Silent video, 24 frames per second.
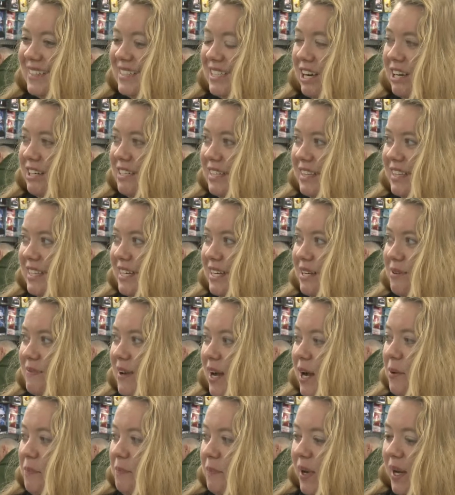It's hard to think
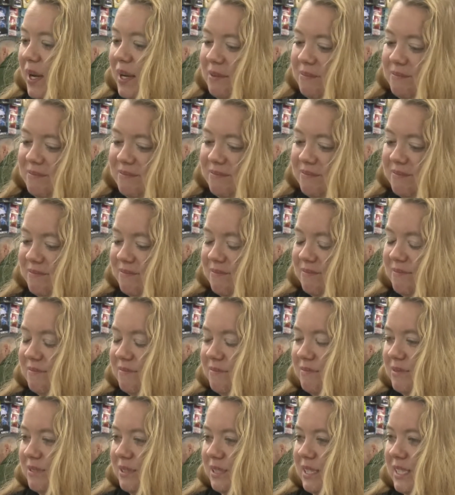about, but
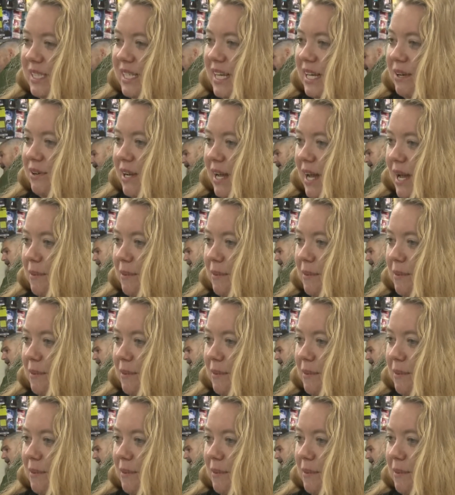see what